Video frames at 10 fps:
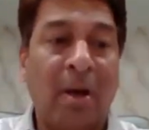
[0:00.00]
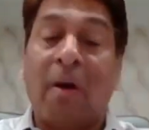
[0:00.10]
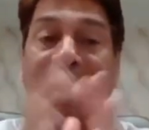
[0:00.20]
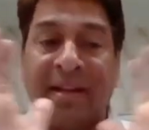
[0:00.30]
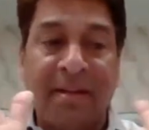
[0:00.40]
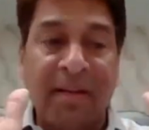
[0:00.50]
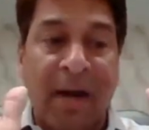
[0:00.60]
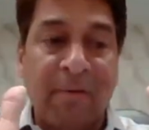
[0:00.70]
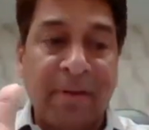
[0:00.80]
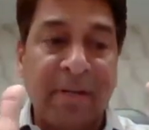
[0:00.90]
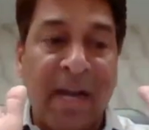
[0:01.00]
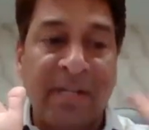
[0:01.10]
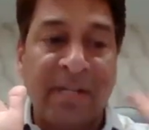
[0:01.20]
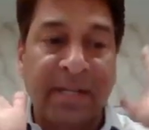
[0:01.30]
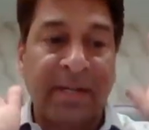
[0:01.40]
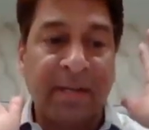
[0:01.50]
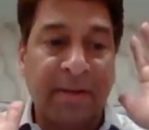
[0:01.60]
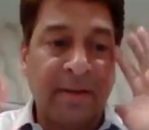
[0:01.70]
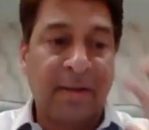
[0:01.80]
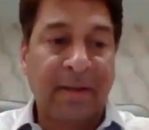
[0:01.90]
All right. Now listen.
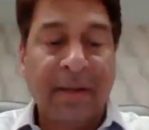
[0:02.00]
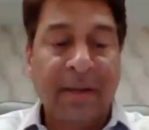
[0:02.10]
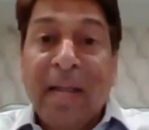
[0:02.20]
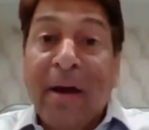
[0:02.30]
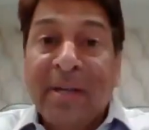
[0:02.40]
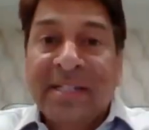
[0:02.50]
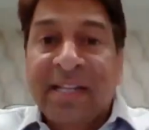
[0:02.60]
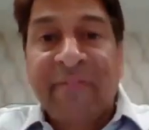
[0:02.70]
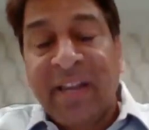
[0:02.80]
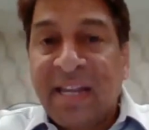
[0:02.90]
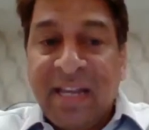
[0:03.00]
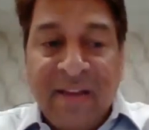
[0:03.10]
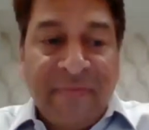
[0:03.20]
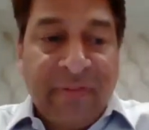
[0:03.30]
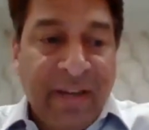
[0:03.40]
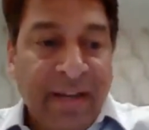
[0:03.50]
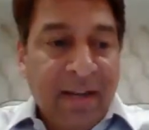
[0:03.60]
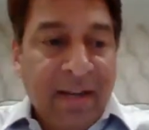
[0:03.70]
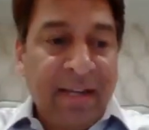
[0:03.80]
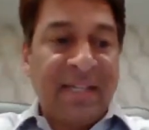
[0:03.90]
Now listen very carefully.
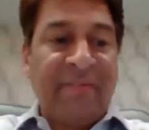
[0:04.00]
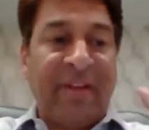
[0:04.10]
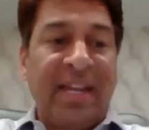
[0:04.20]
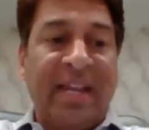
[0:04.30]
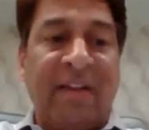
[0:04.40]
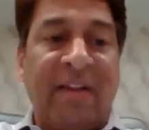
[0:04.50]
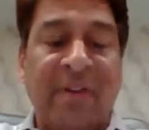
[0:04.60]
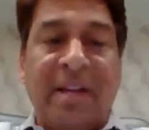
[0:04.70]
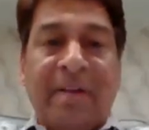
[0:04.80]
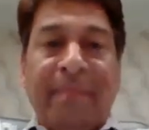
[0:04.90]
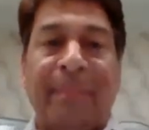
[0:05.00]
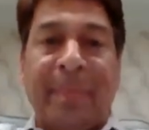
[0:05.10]
Listen very carefully.